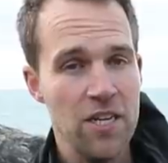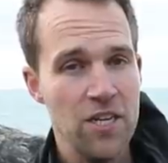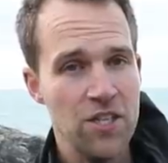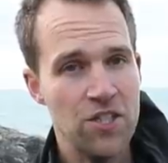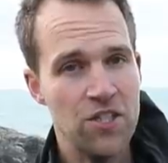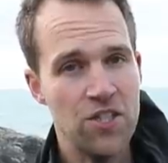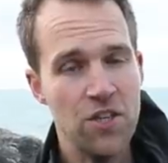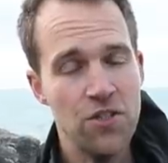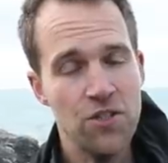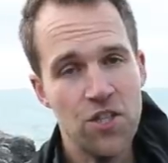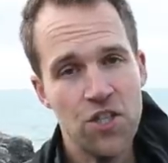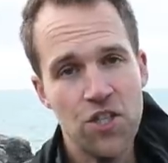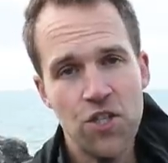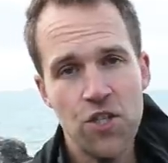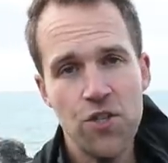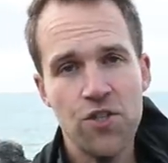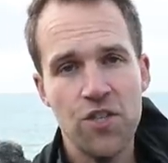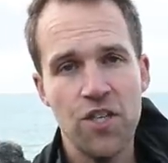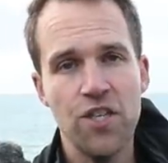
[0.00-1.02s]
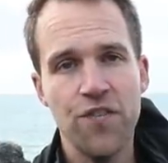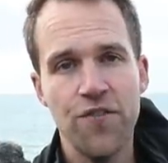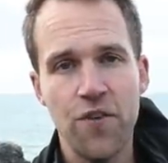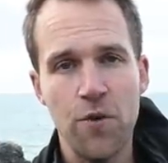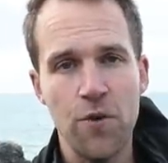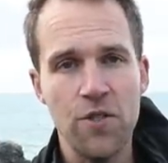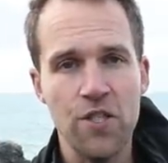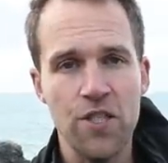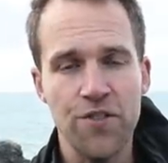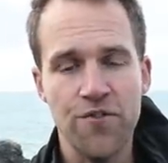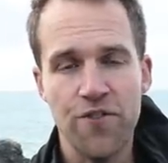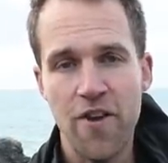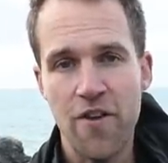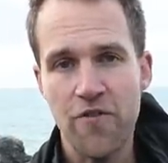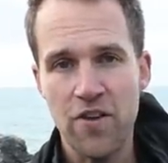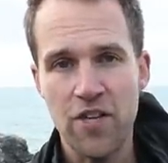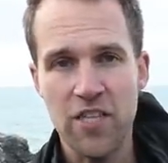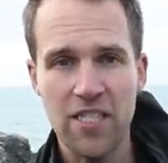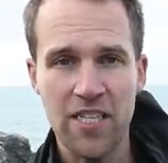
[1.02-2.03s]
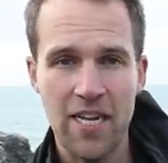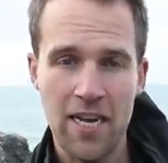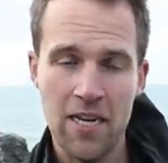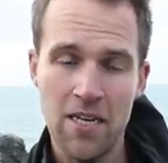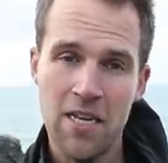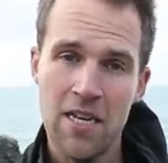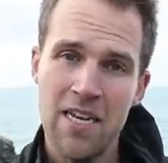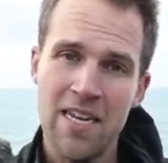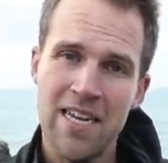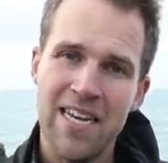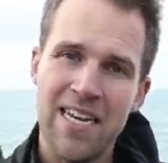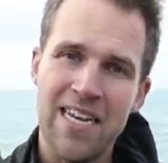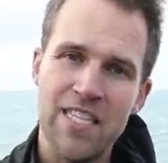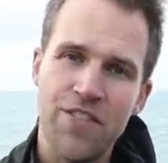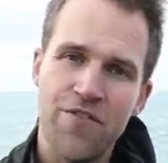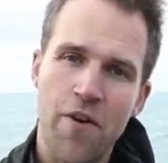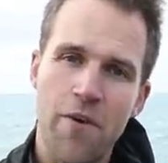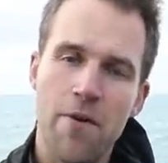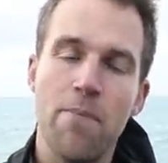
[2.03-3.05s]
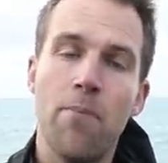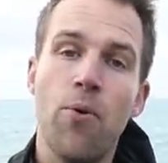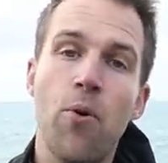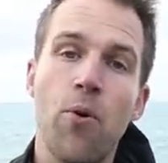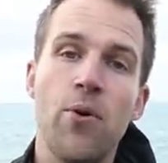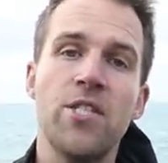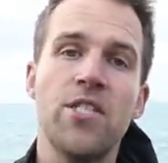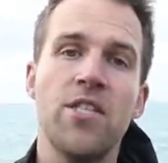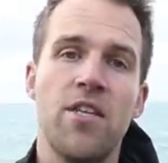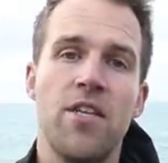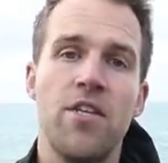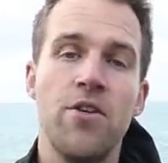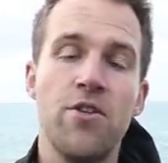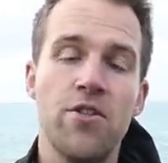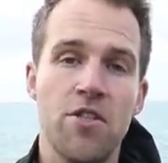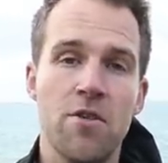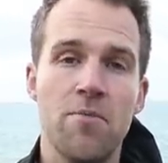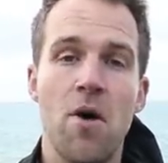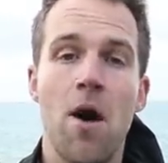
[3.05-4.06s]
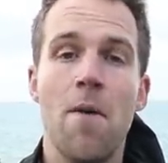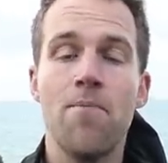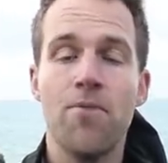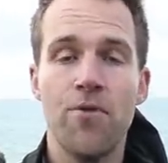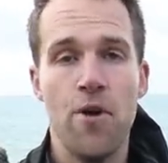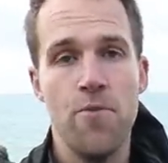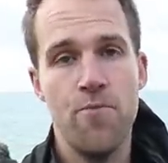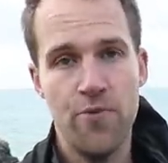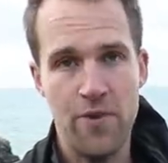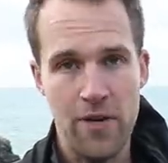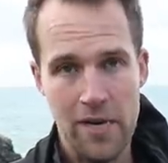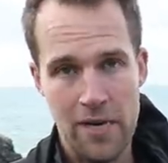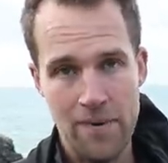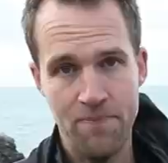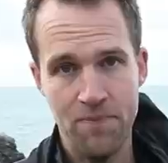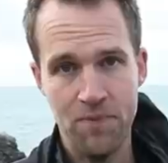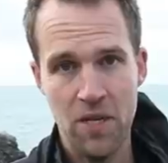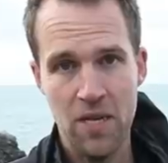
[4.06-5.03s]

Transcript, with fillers: So don't just use these filters for every scene, it's very important that you use them appropriately.